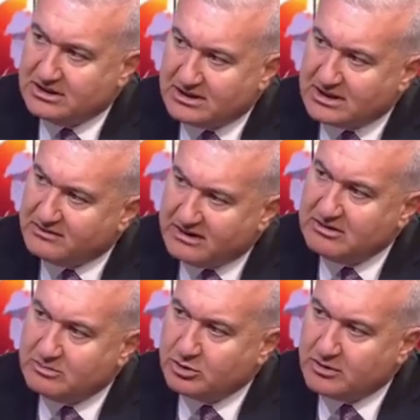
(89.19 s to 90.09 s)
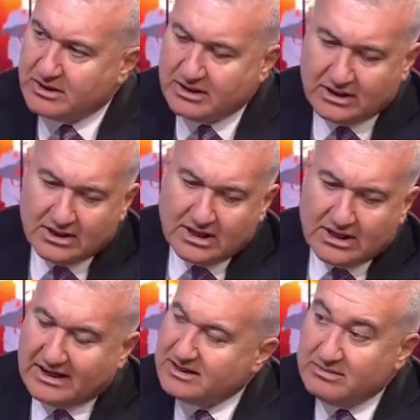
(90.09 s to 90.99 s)
This is a very important thing.
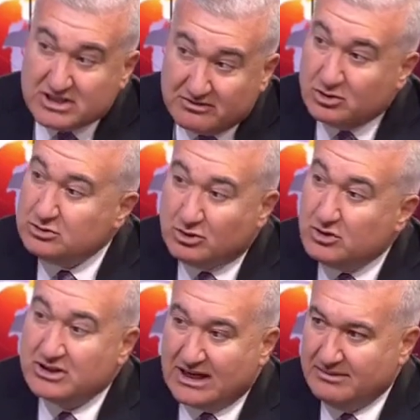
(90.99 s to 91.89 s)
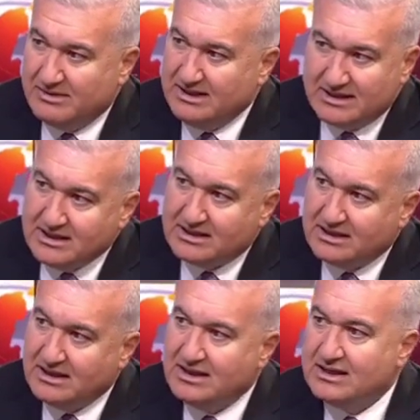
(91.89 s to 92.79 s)
Azerbaijan for a long time
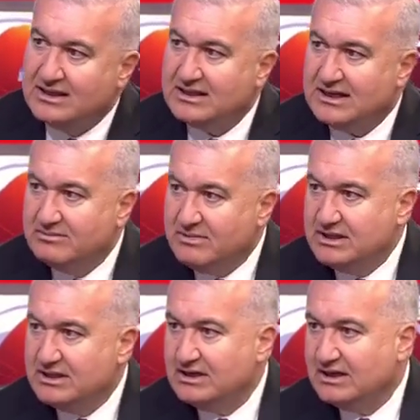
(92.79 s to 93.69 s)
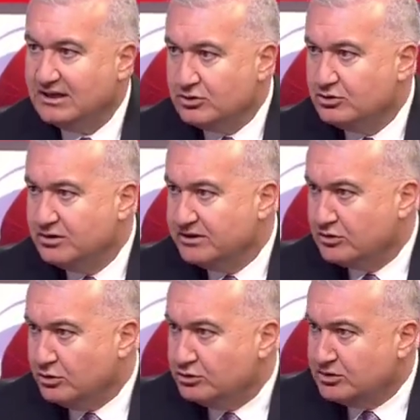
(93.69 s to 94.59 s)
insisted that Armenia, according to its
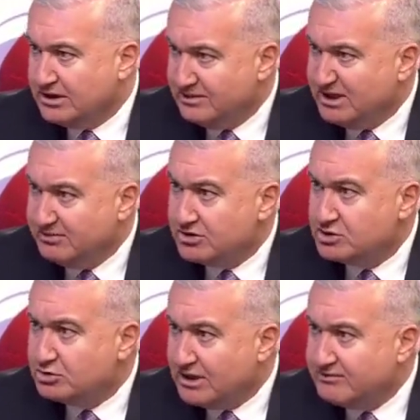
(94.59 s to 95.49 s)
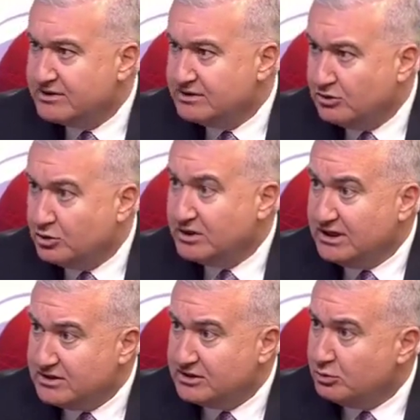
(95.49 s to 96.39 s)
own commitments, should have withdrawn
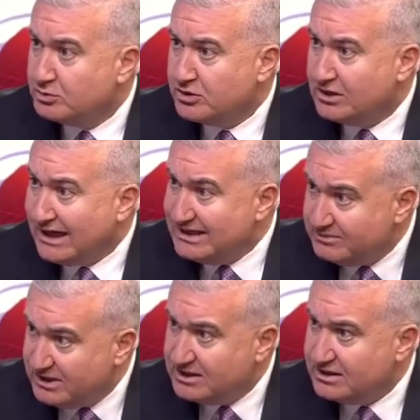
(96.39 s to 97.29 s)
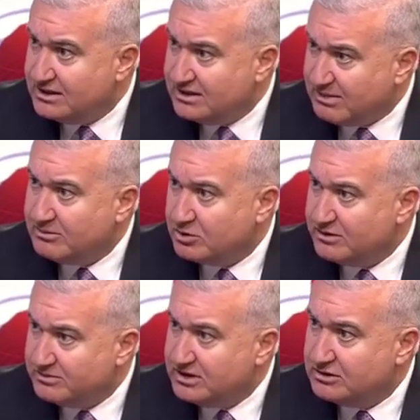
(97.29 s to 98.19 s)
its troops, Republic of
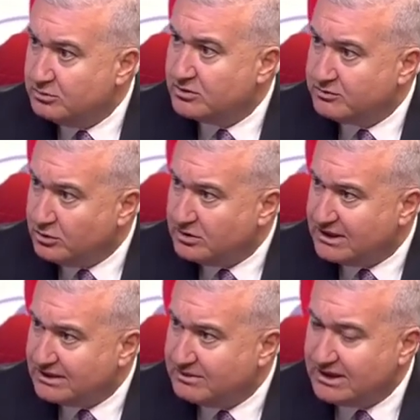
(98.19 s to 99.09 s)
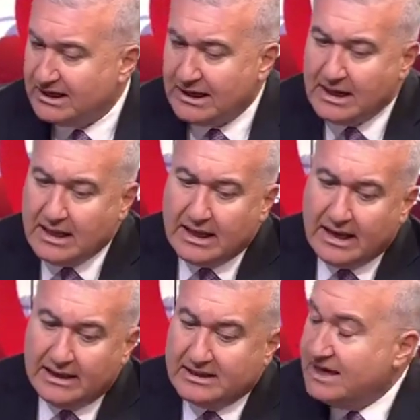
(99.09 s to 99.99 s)
Armenia troops, from Karabakh.
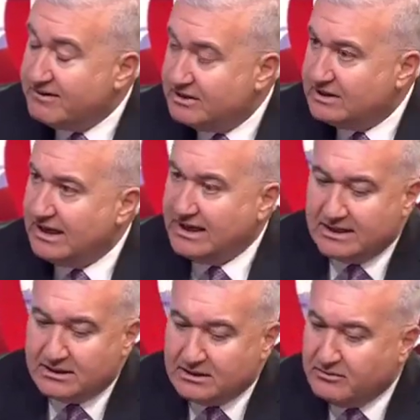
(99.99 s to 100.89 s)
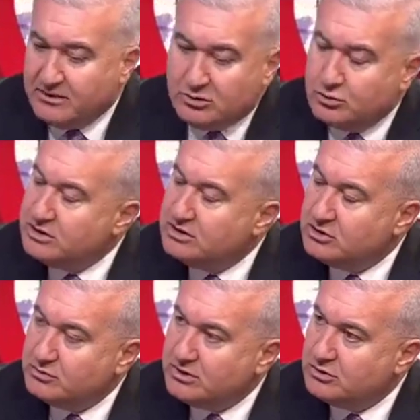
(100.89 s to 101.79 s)
And they haven't, and we couldn't.